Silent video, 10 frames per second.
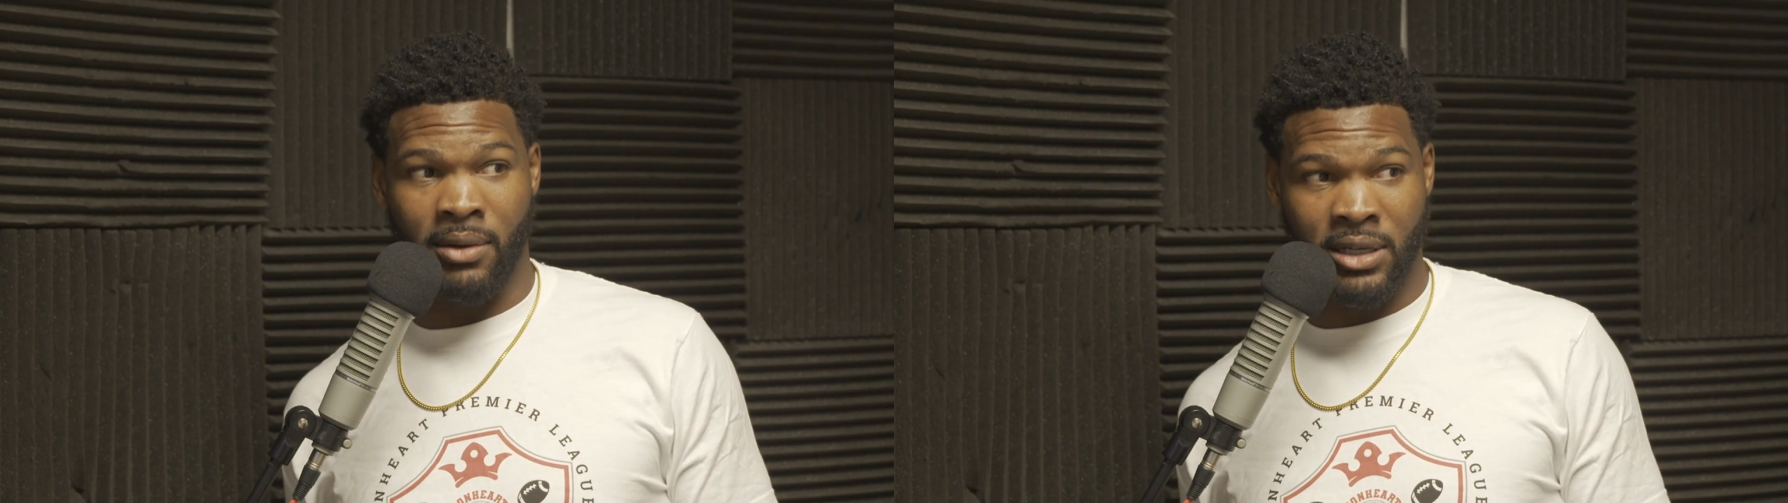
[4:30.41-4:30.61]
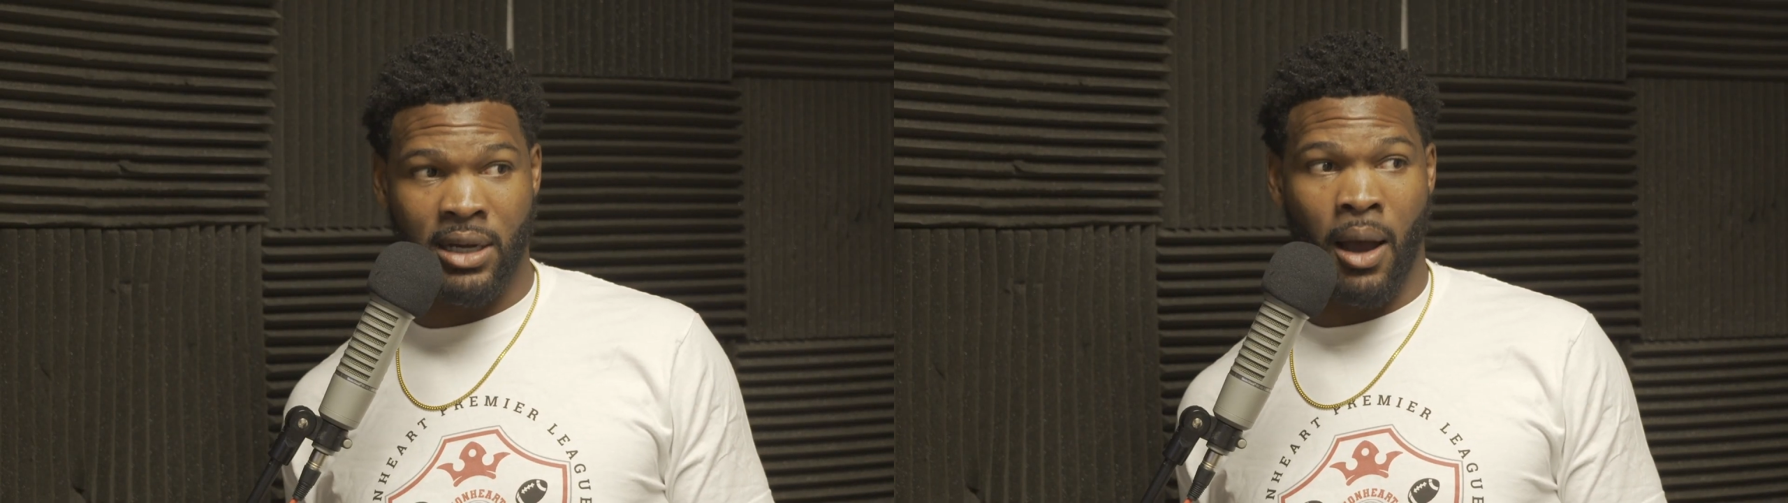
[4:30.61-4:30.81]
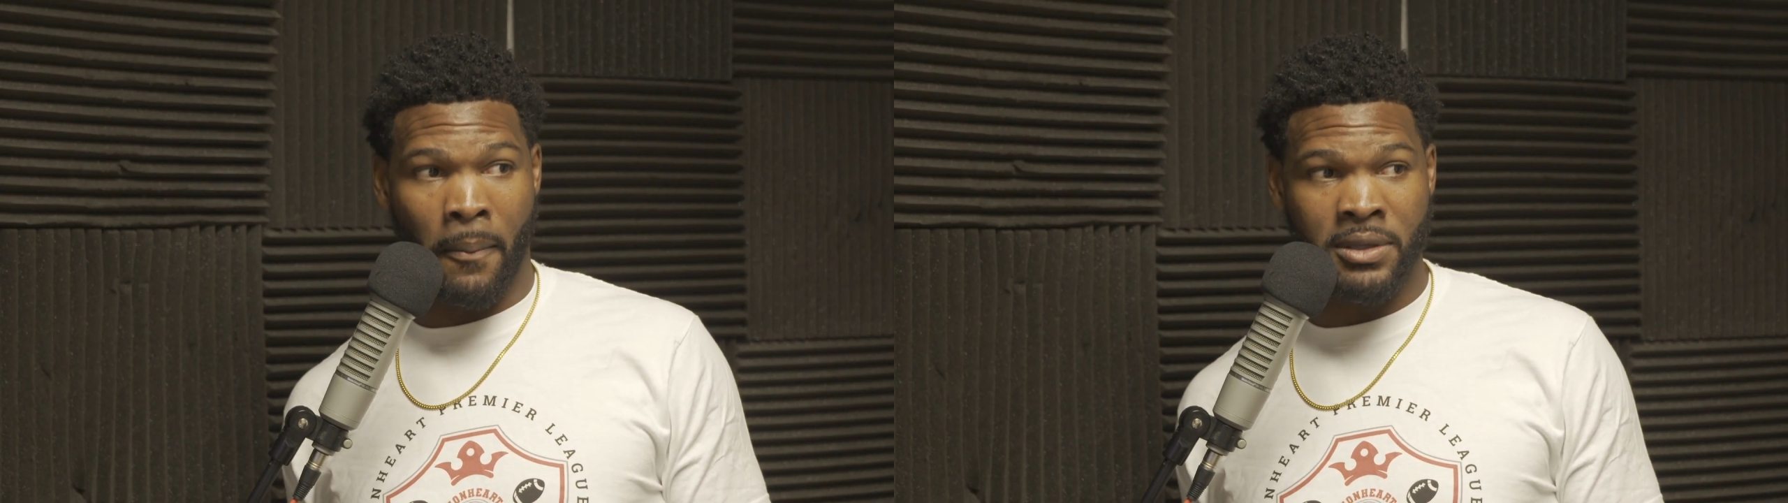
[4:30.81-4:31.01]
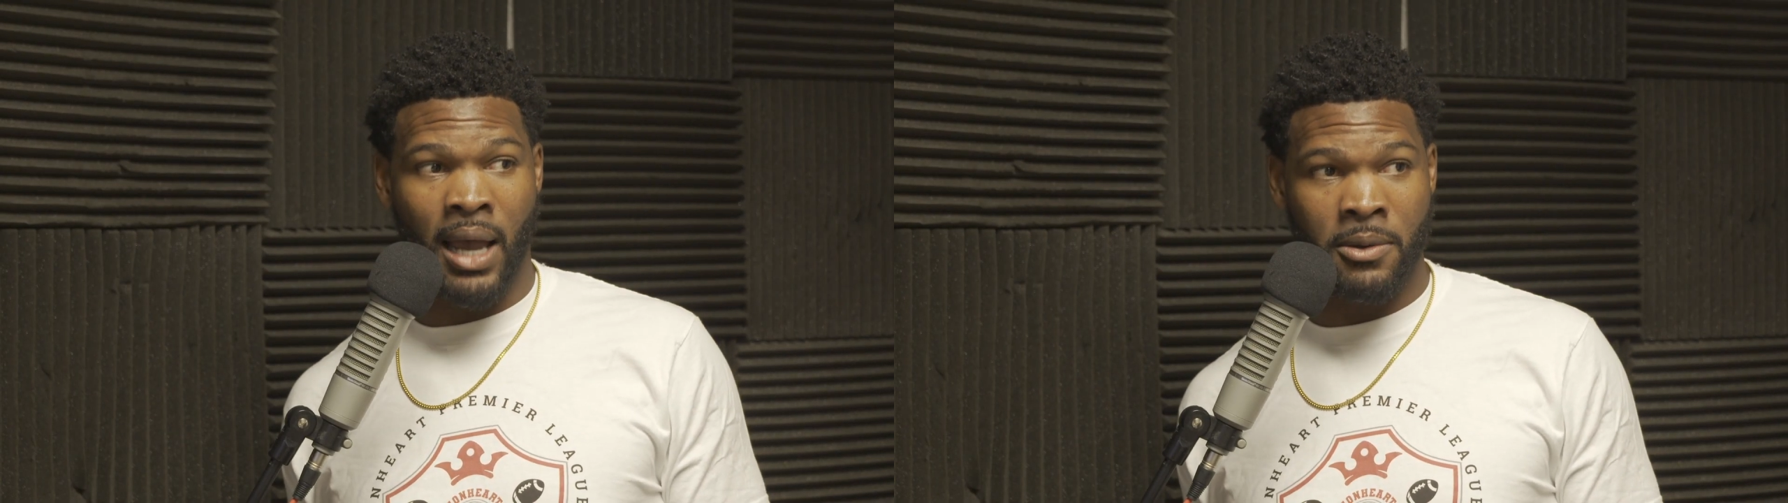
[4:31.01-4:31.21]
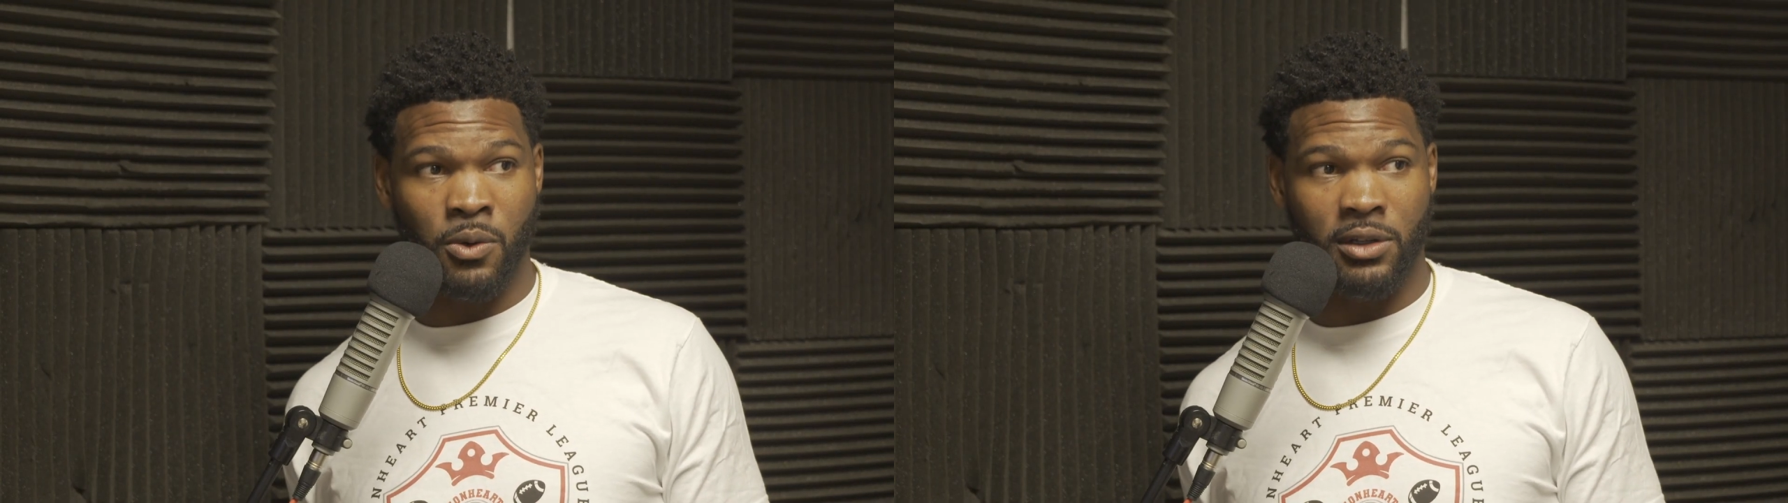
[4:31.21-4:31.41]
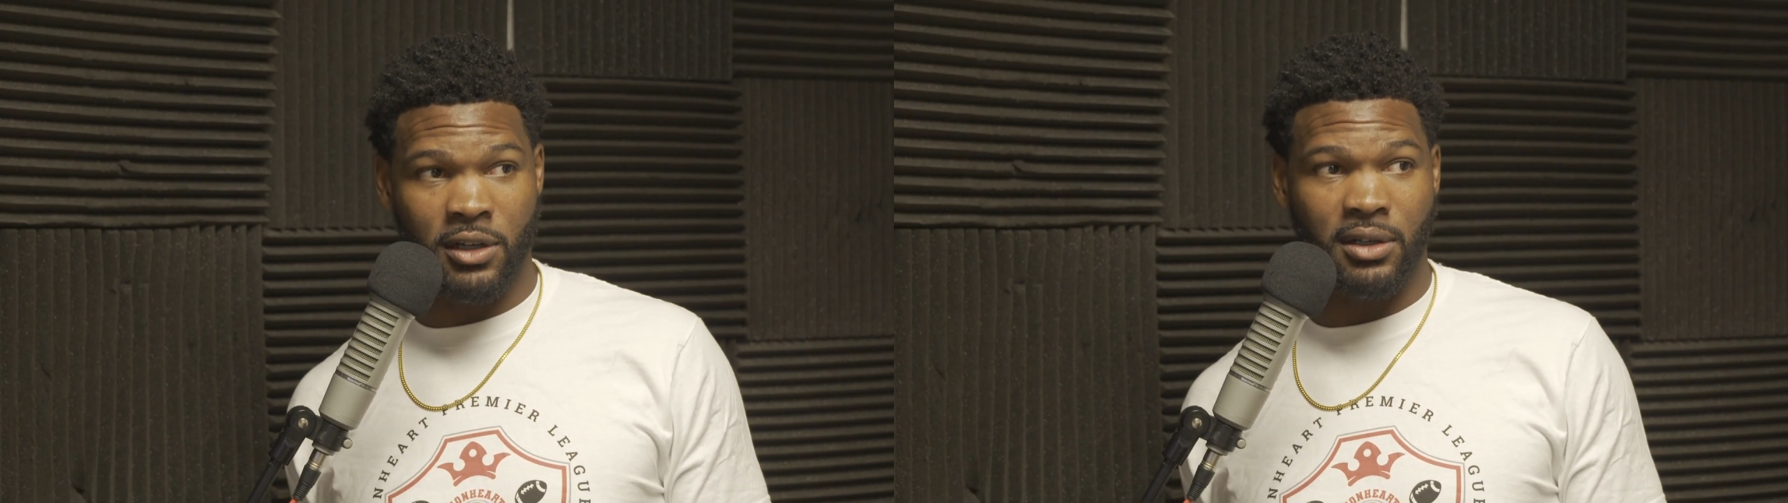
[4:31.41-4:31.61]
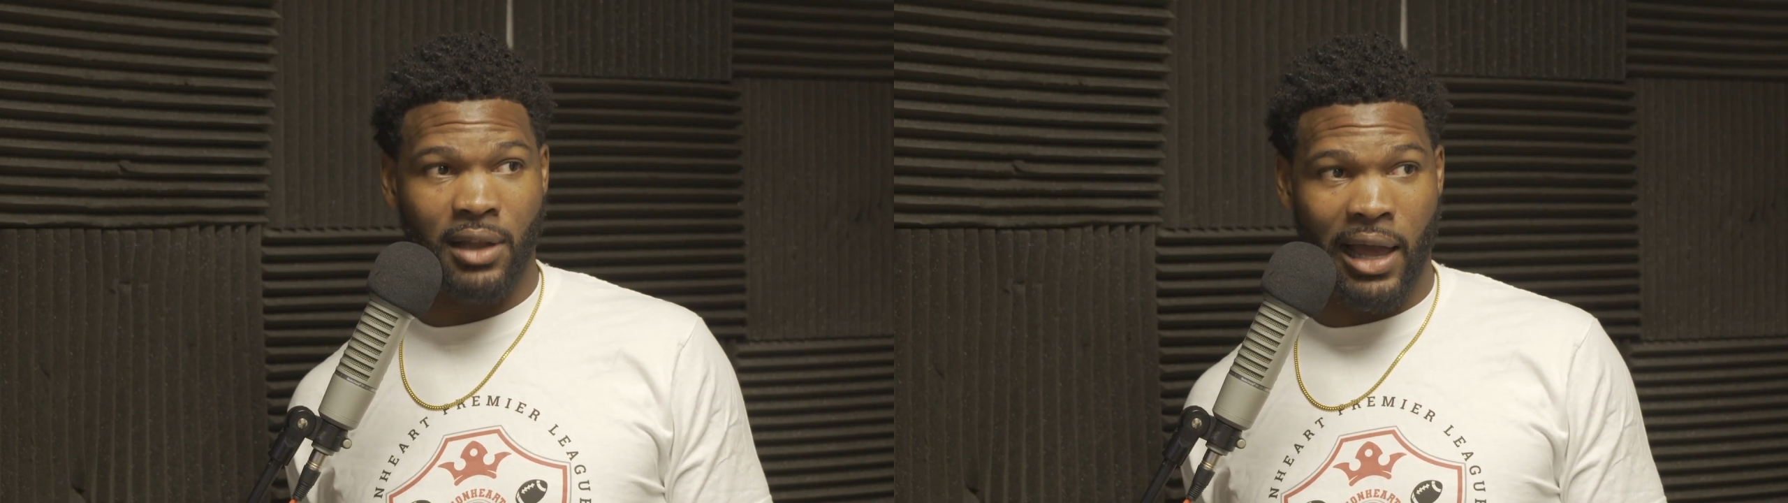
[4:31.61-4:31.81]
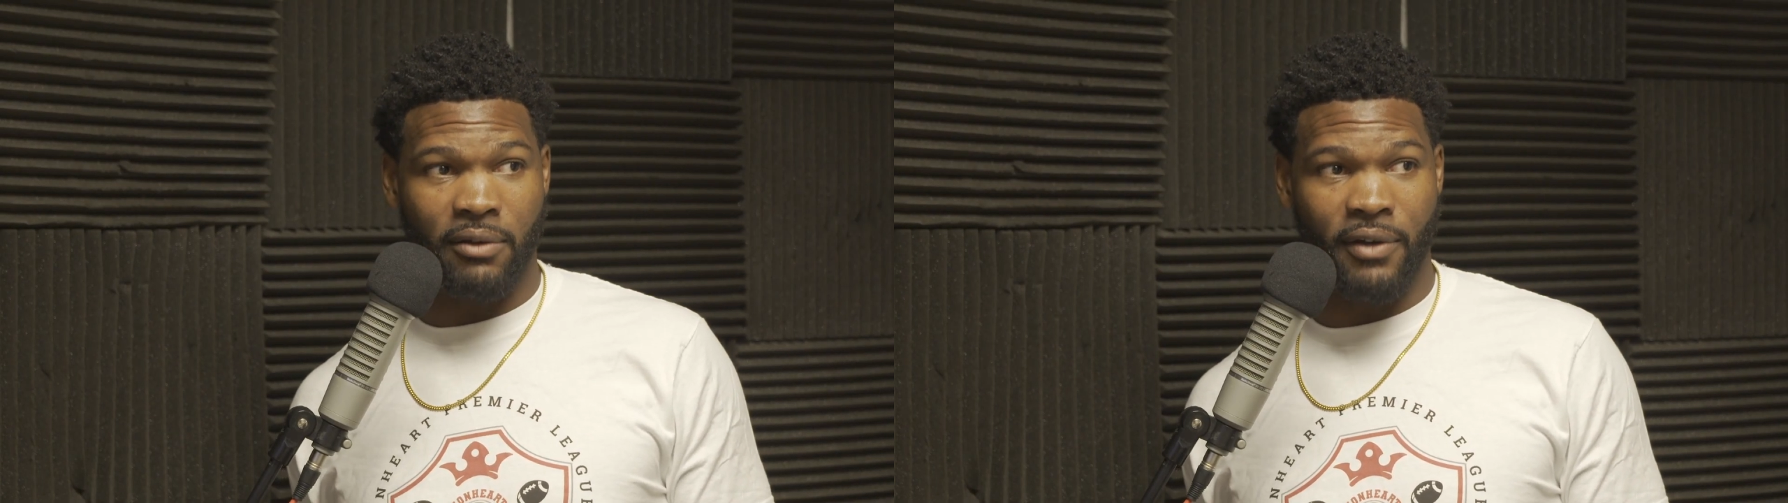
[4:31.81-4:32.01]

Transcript: There's a couple of times where it looked like